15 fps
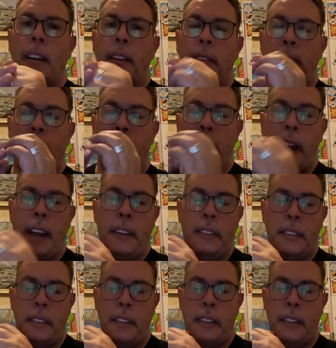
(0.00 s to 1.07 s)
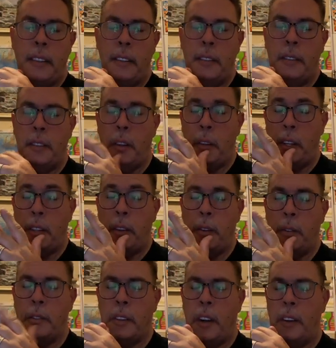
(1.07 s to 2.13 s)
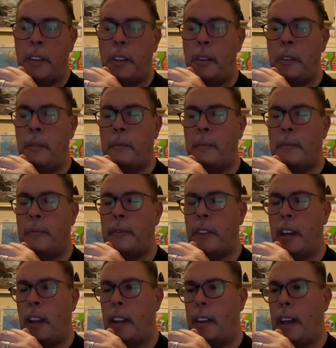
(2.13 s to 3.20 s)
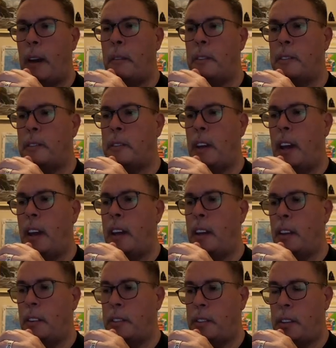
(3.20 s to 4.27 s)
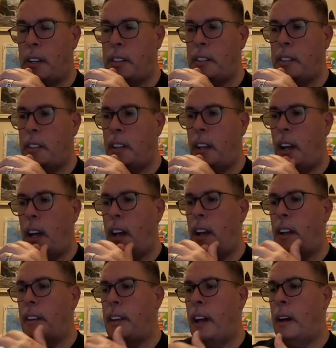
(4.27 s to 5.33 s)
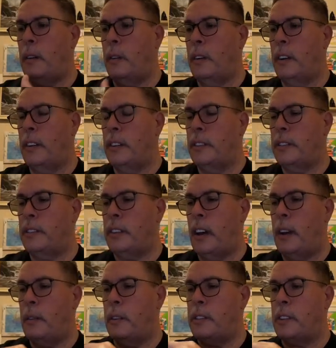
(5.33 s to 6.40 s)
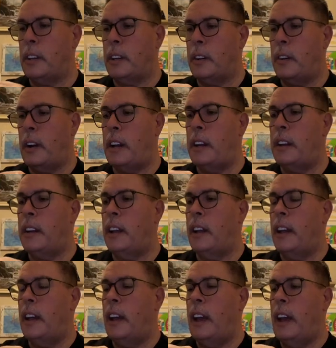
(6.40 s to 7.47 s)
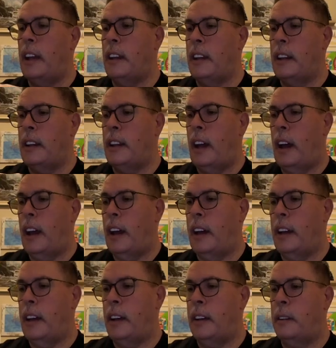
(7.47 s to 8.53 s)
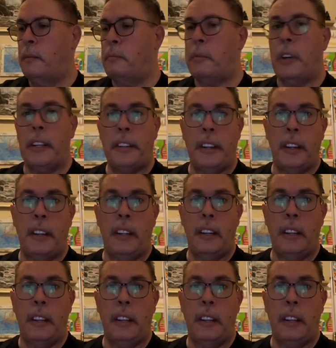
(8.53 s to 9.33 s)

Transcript: from that Looney Tunes cartoon. And that was a illustration that was I originally created, and then I printed